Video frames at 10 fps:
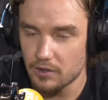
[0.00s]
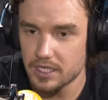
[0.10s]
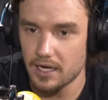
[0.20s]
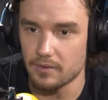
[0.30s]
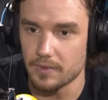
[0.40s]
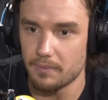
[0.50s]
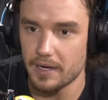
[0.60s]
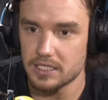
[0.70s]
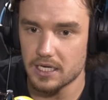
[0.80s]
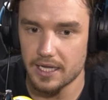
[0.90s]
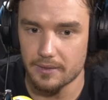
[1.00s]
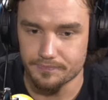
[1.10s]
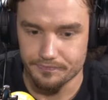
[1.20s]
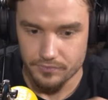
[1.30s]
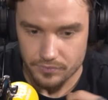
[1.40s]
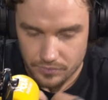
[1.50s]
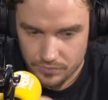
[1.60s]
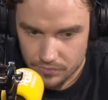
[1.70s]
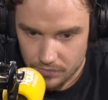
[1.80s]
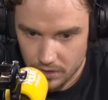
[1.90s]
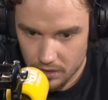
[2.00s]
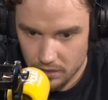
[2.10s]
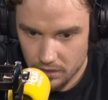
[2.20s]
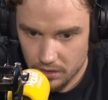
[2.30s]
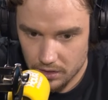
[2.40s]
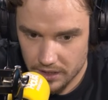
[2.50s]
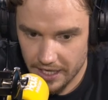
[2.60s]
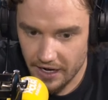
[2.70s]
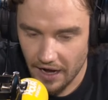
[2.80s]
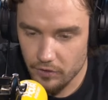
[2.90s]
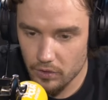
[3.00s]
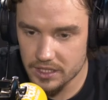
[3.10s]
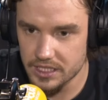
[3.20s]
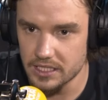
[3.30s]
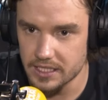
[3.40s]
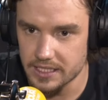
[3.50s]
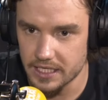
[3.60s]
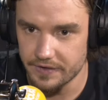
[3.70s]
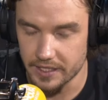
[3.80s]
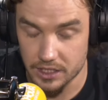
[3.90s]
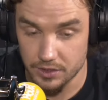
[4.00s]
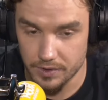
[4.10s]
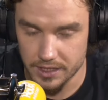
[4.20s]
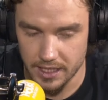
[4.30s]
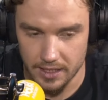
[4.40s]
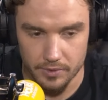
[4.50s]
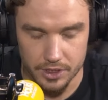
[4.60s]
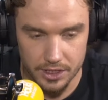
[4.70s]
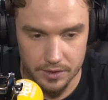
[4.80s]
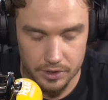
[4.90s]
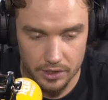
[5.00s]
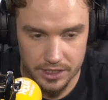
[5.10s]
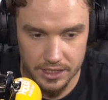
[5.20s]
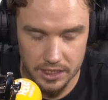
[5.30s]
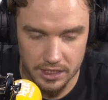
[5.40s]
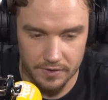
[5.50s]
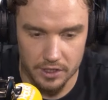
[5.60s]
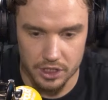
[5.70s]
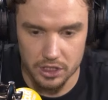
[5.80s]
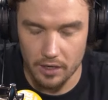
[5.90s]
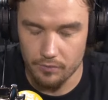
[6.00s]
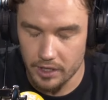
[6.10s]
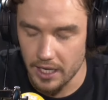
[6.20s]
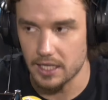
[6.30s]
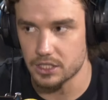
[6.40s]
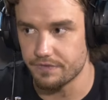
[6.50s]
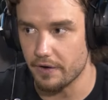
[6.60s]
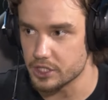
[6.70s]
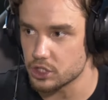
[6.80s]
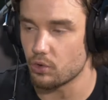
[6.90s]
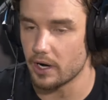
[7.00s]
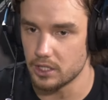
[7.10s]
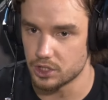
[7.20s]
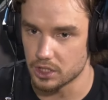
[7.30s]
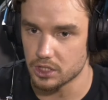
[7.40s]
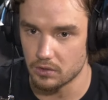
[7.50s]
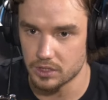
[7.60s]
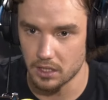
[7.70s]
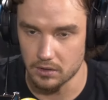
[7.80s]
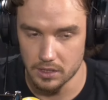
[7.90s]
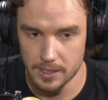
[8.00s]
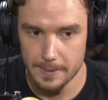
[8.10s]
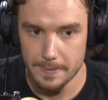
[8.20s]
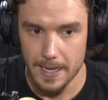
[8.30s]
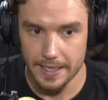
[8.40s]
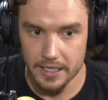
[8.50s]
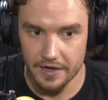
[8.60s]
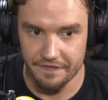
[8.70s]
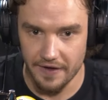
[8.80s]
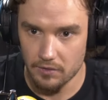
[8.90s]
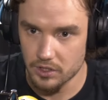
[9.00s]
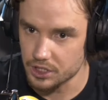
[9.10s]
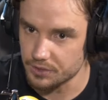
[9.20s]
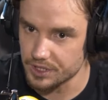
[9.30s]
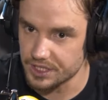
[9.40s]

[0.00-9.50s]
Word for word: hotel and basically they had her on the CCTV, and she's really sad. But she, she was on the CCTV, and she's like really acting very strange in this hotel. And then they found her; she was